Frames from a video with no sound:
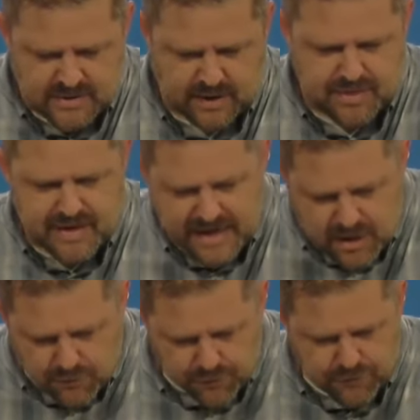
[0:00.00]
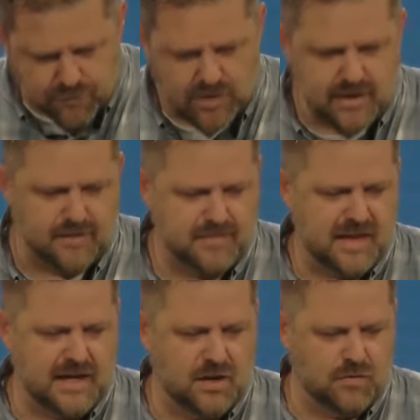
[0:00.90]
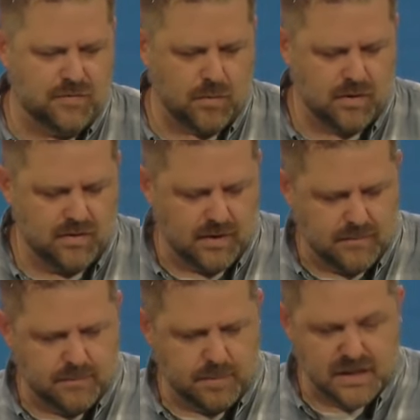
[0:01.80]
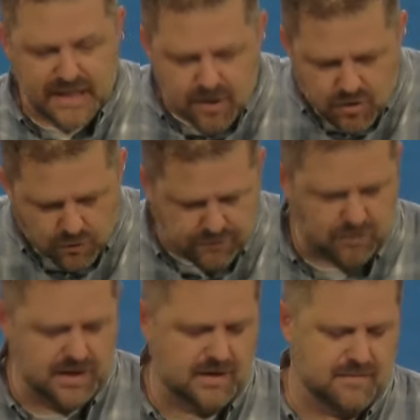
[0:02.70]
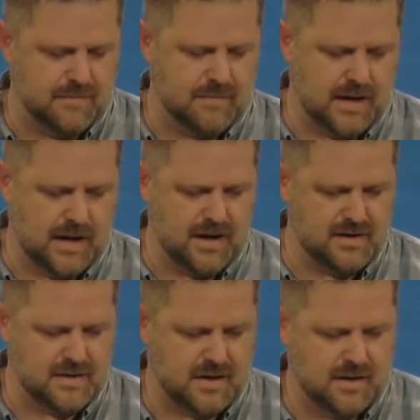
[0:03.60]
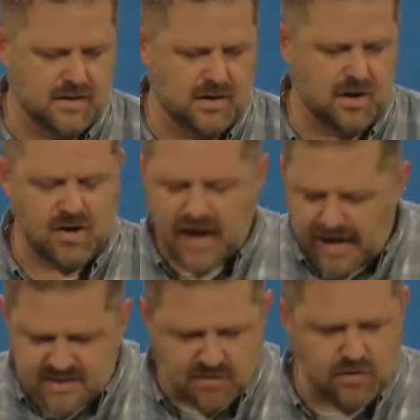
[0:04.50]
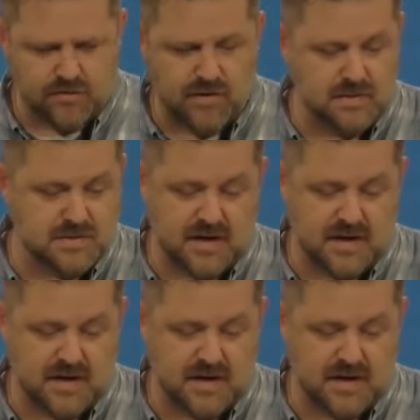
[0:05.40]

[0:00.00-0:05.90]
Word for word: God, thank you for freedom. Thank you for uh, political freedom and uh, all kinds of other freedoms.